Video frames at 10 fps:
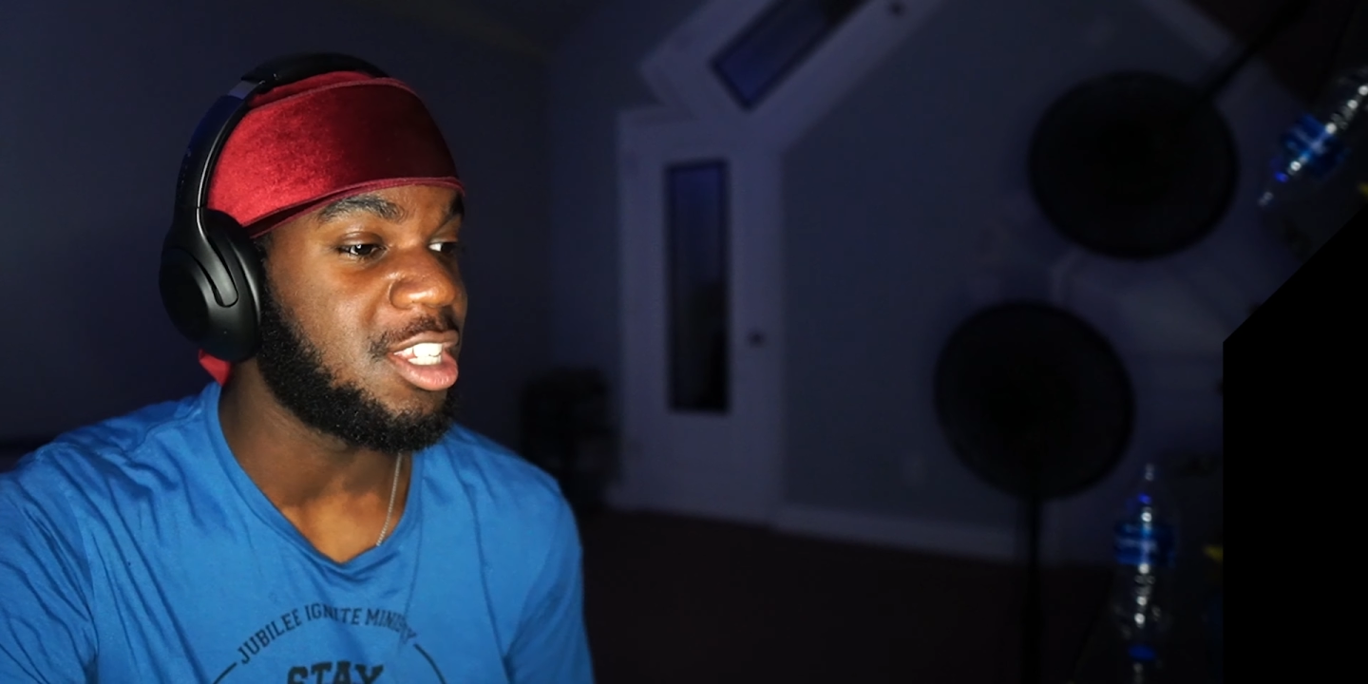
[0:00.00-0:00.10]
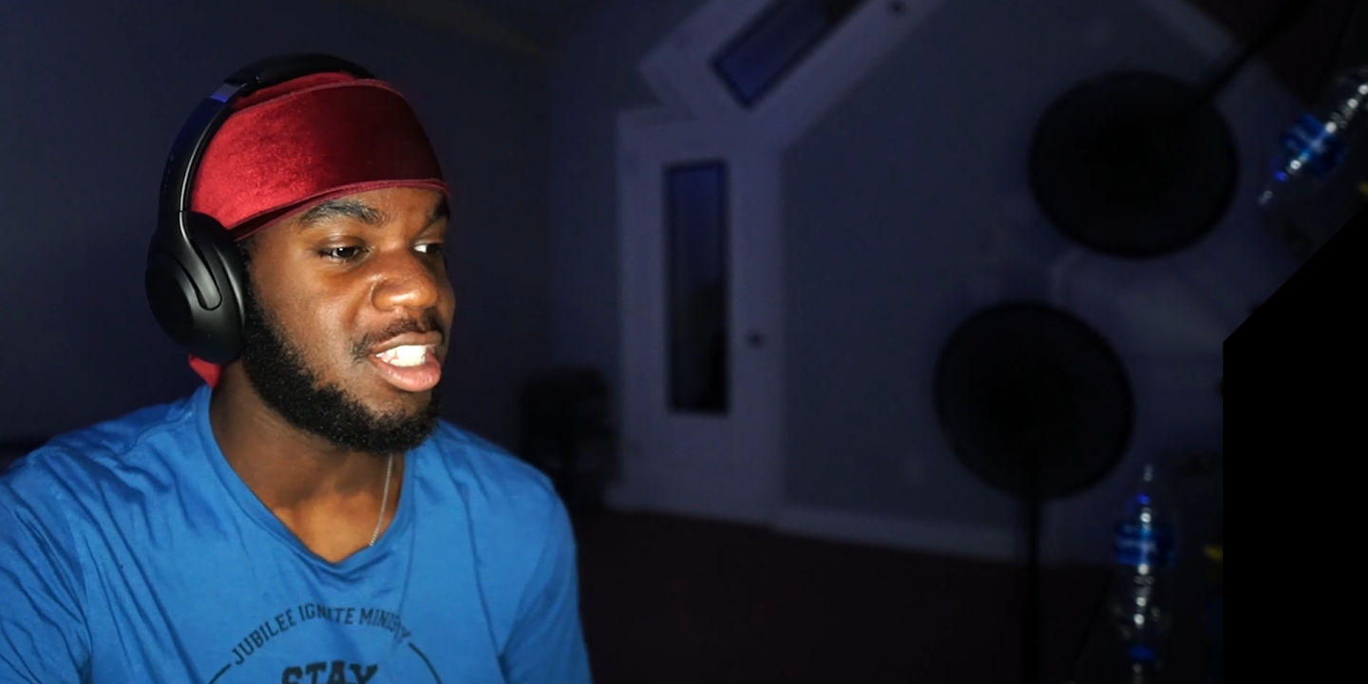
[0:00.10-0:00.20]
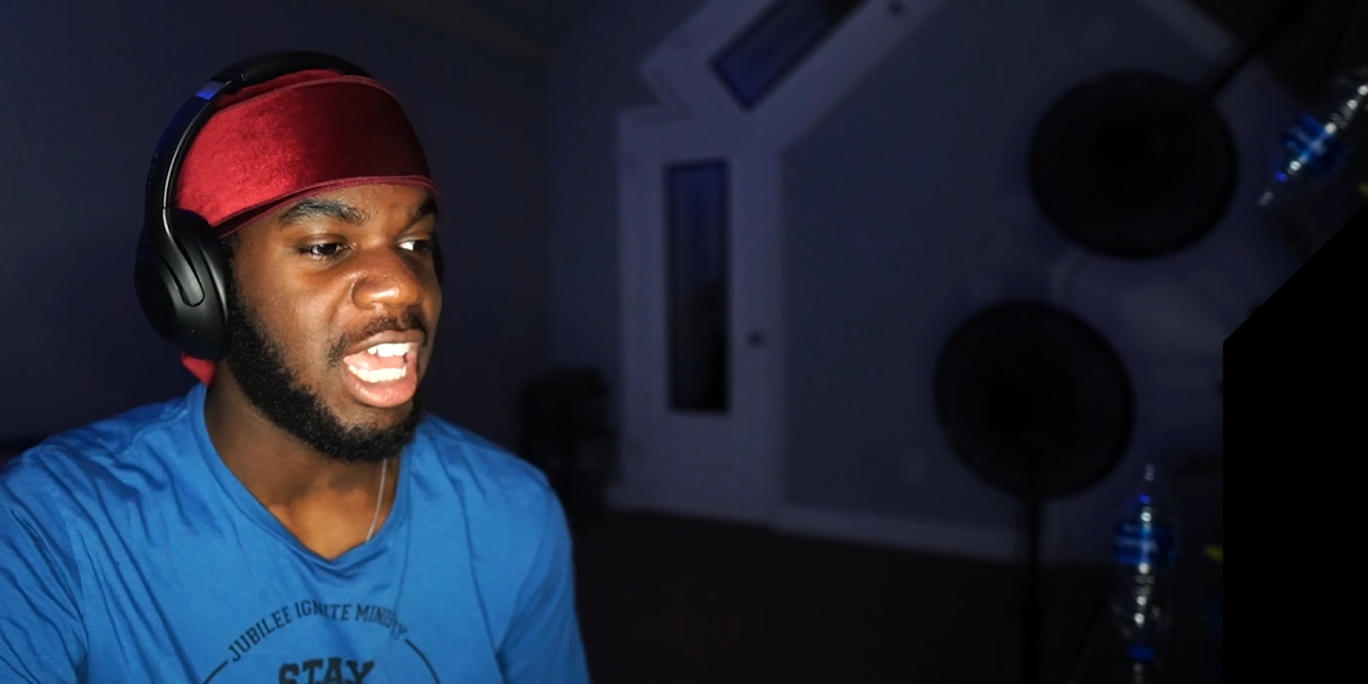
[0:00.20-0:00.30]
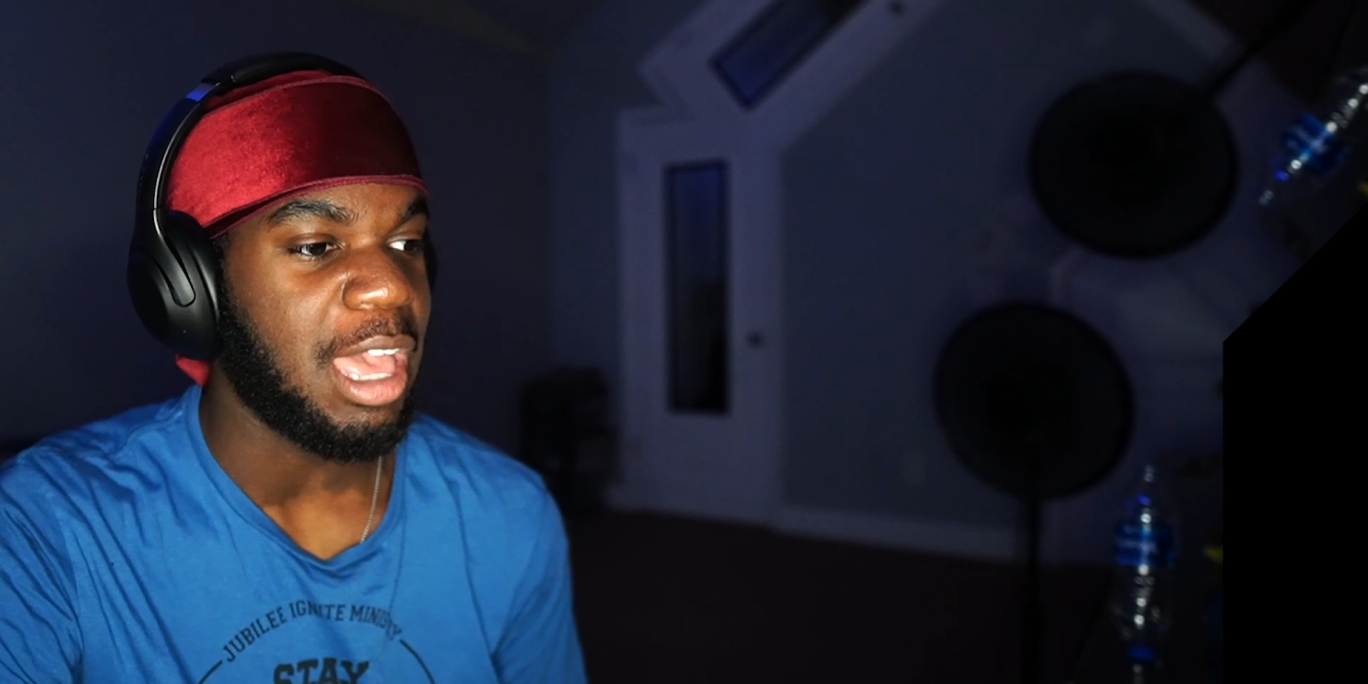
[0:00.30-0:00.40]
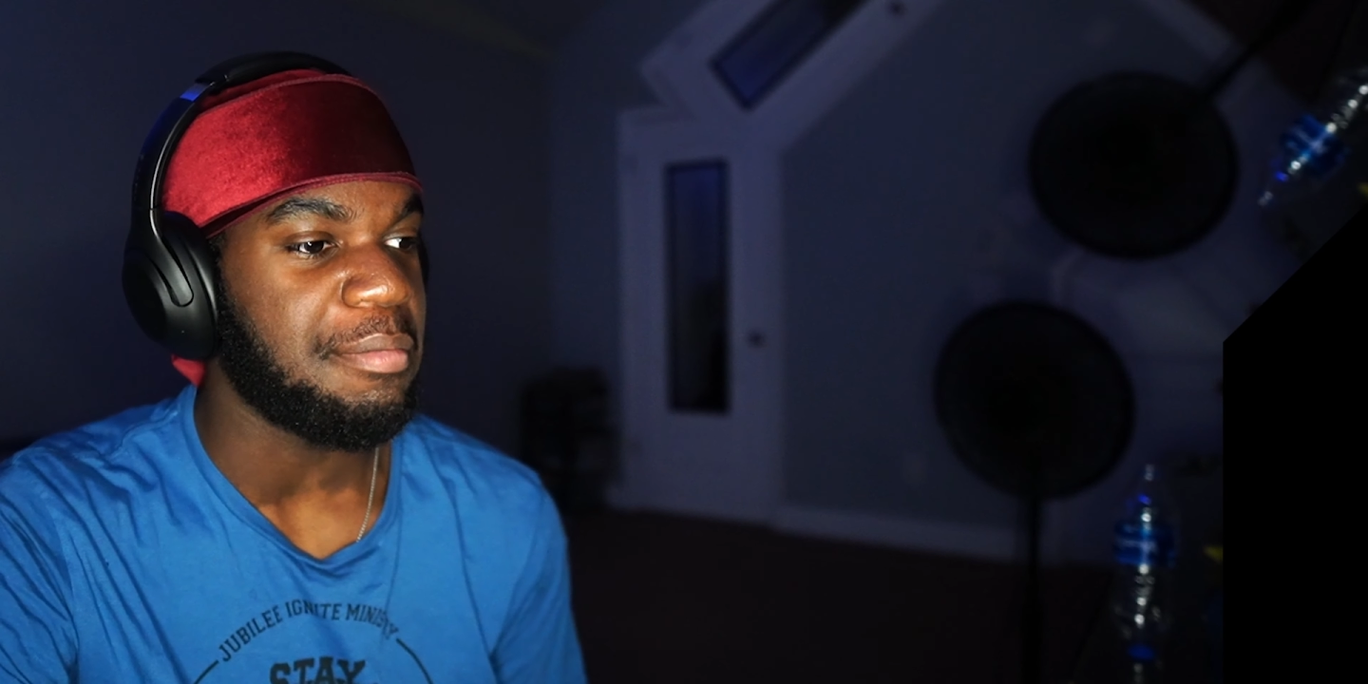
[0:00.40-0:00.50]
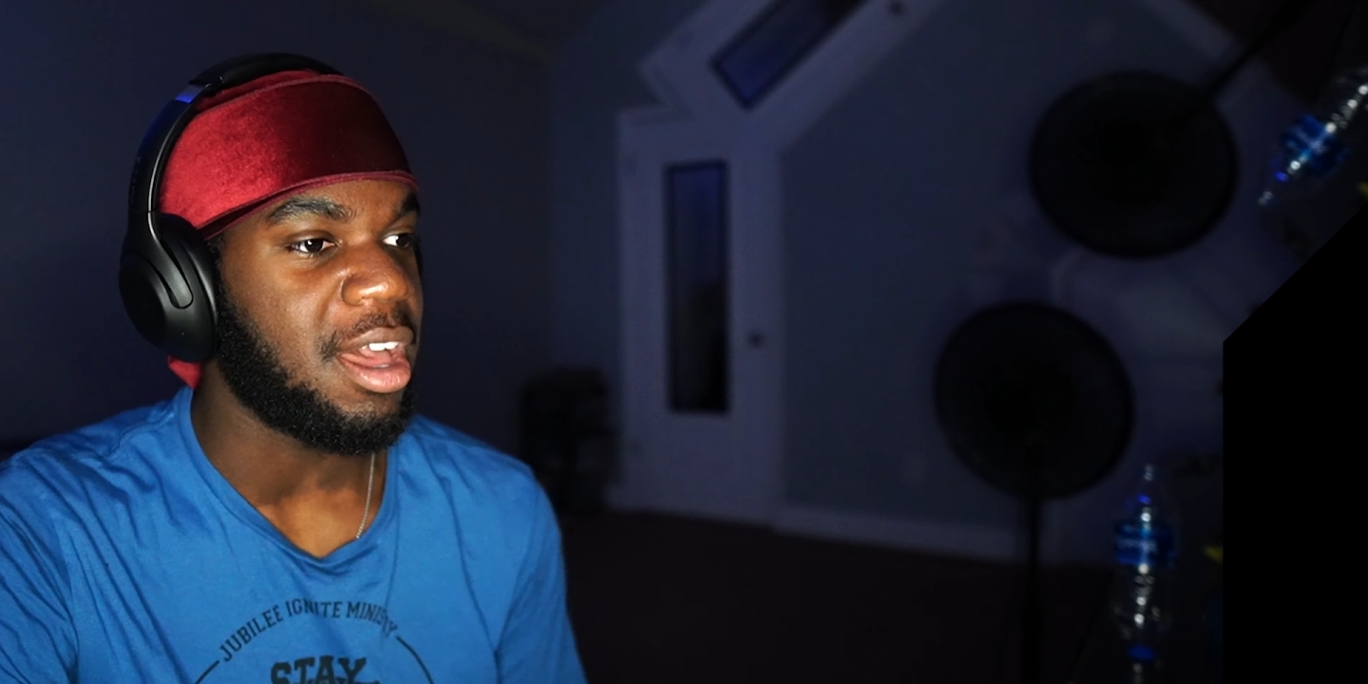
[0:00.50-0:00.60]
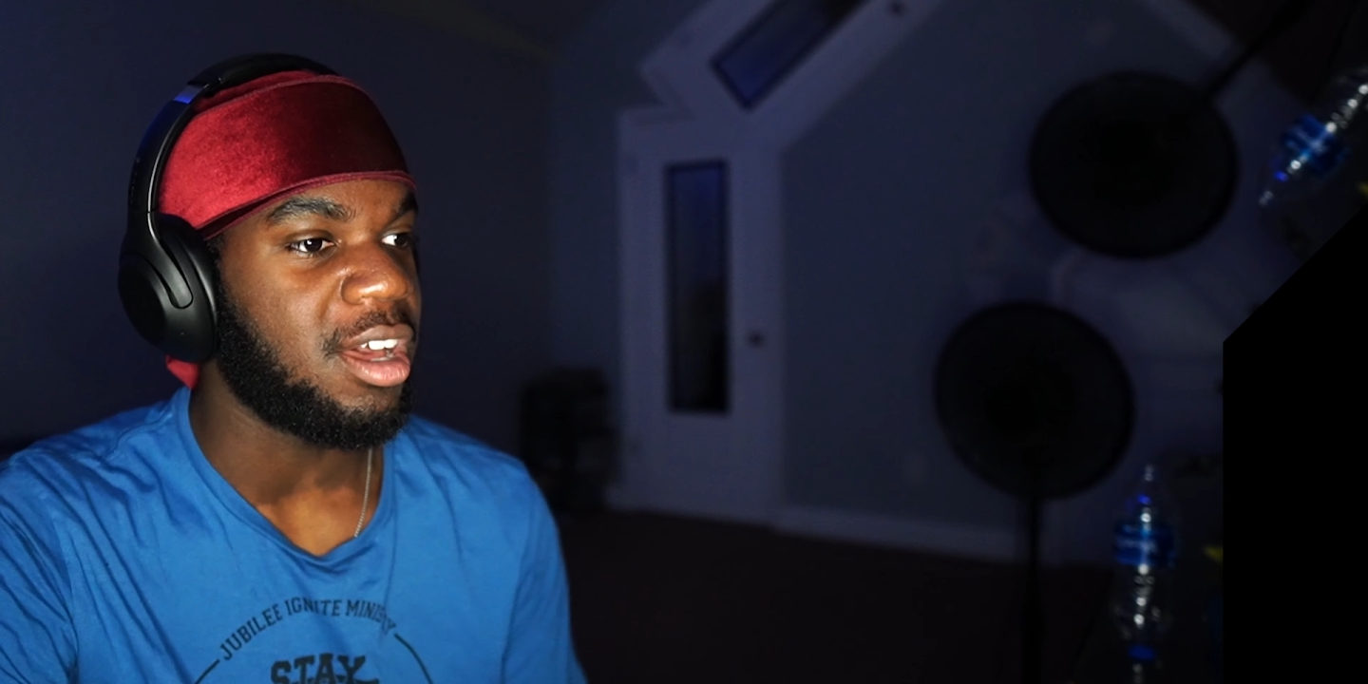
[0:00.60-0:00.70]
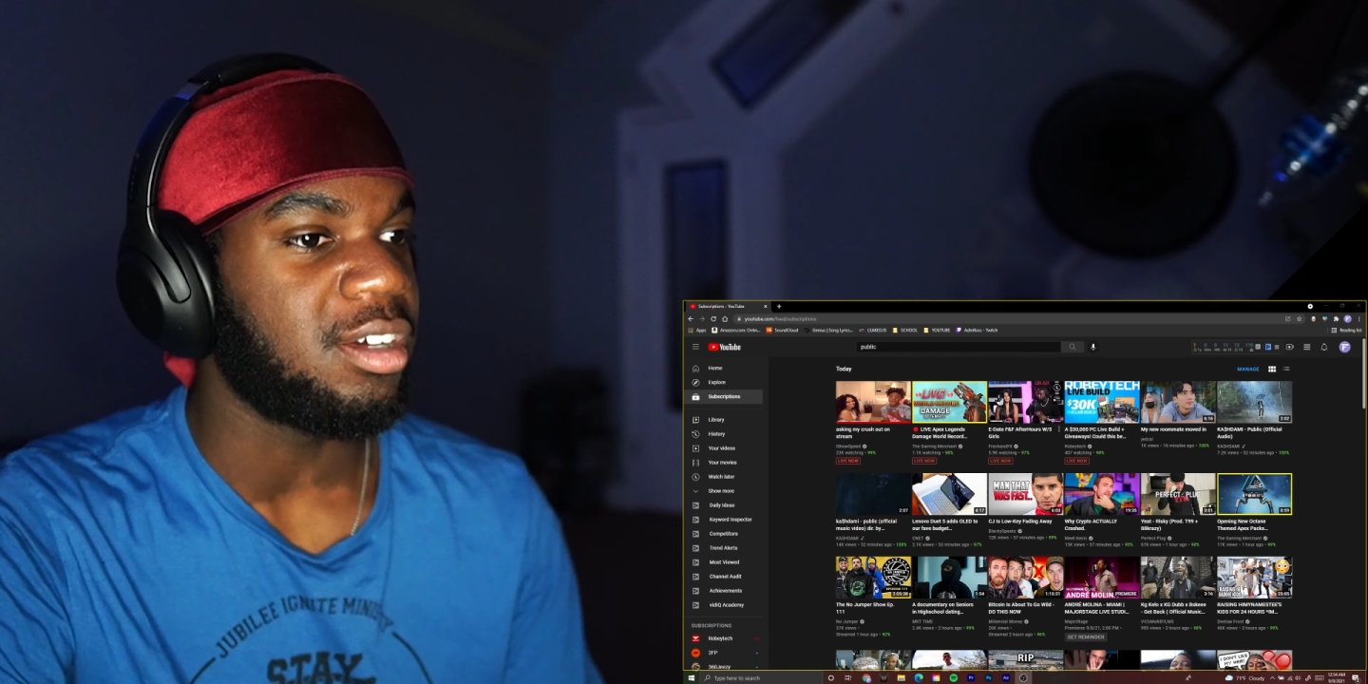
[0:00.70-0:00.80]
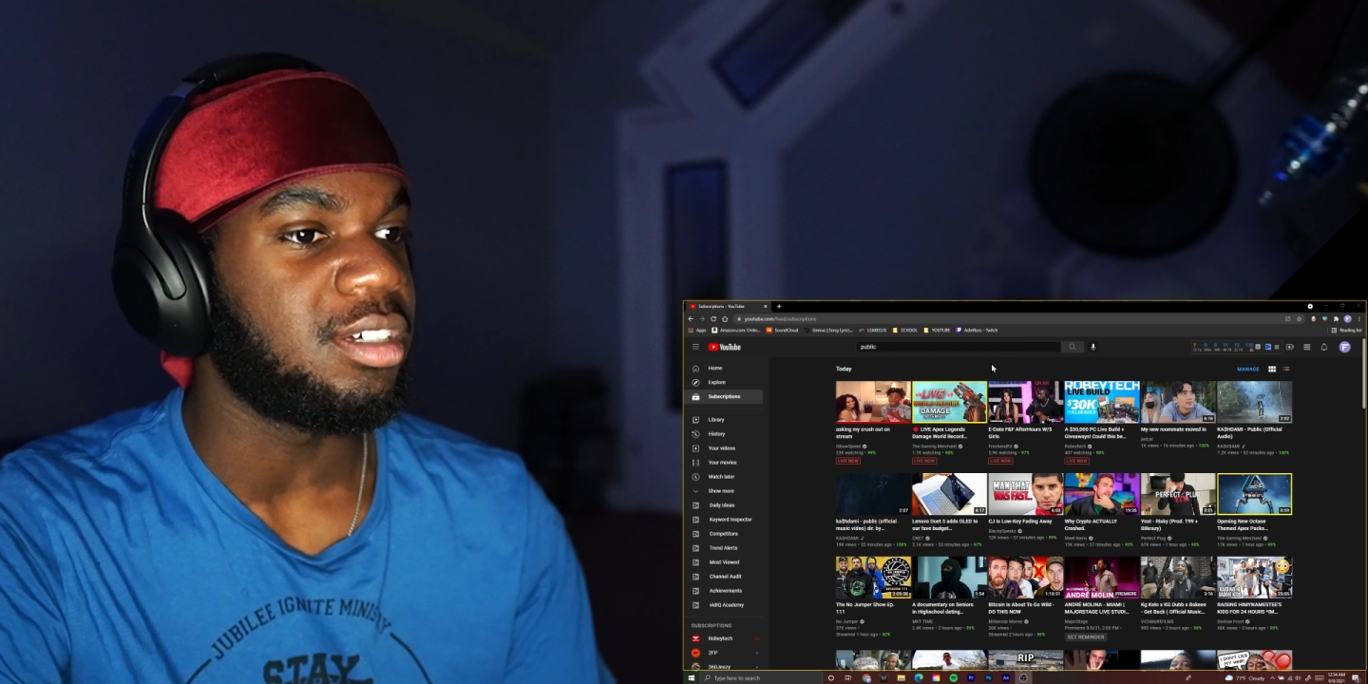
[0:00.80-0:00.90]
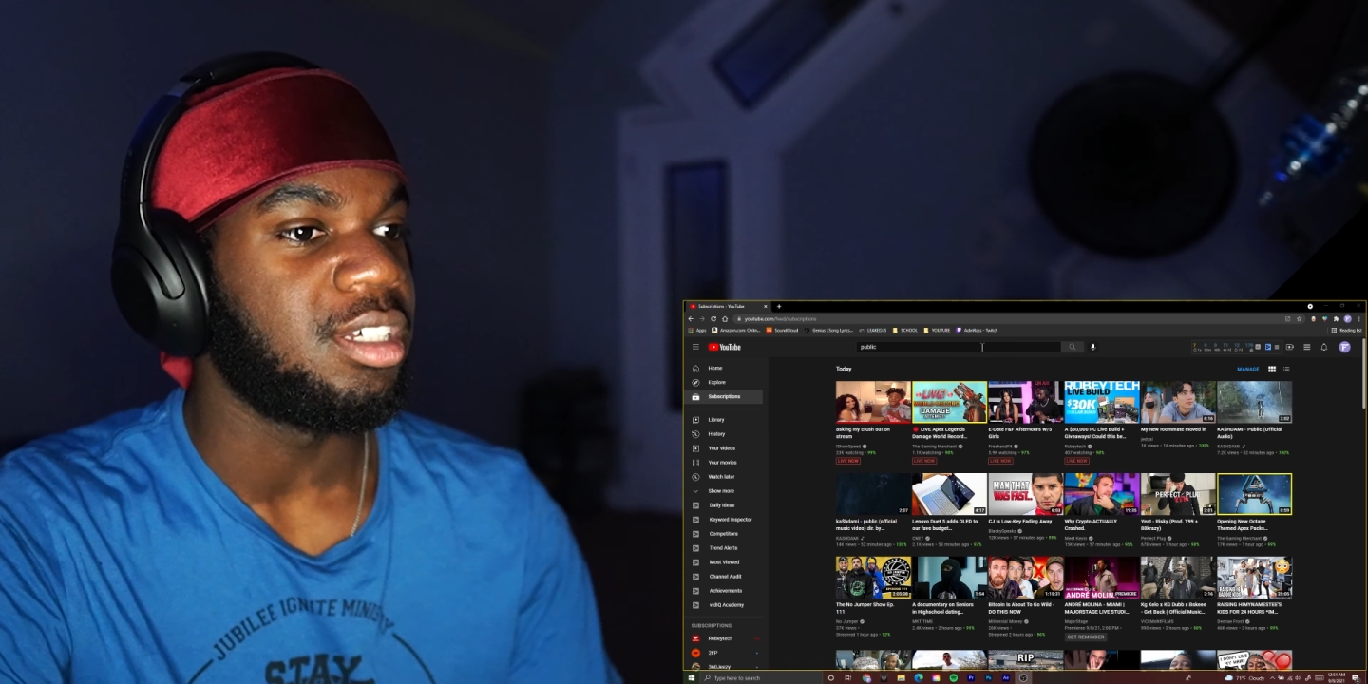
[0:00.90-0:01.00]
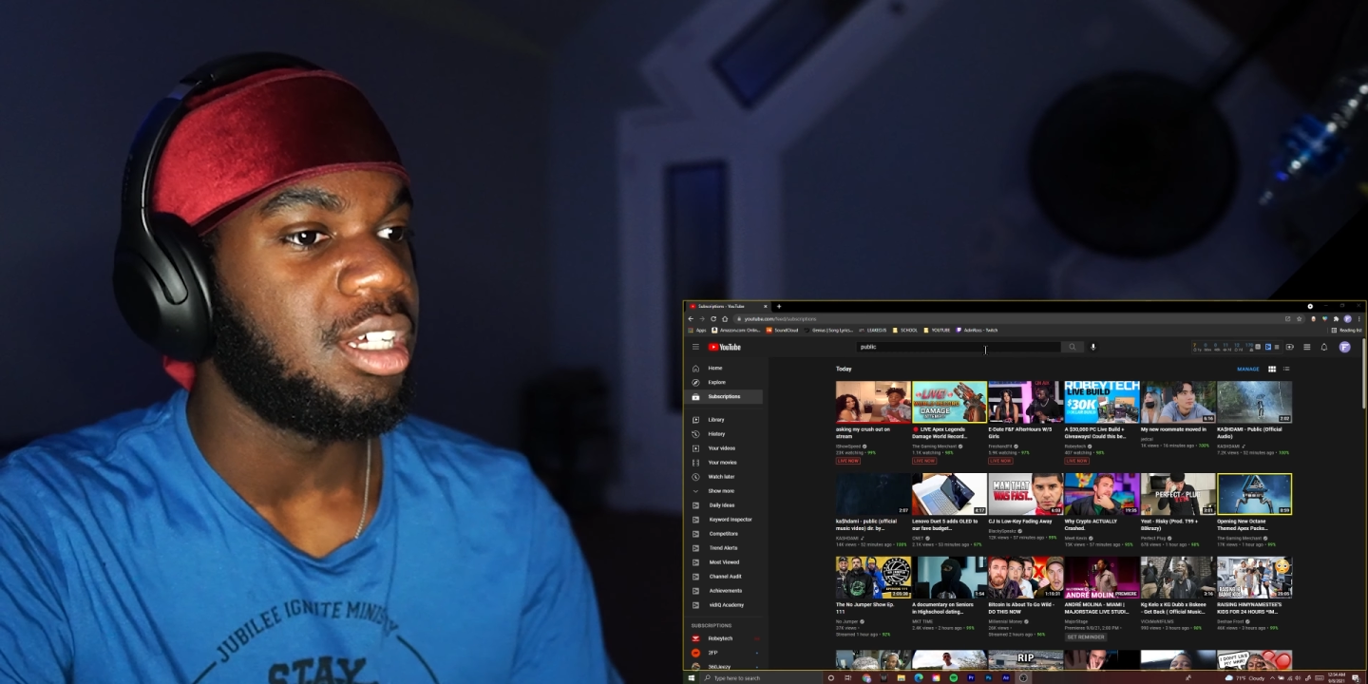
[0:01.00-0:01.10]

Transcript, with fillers: It just came out.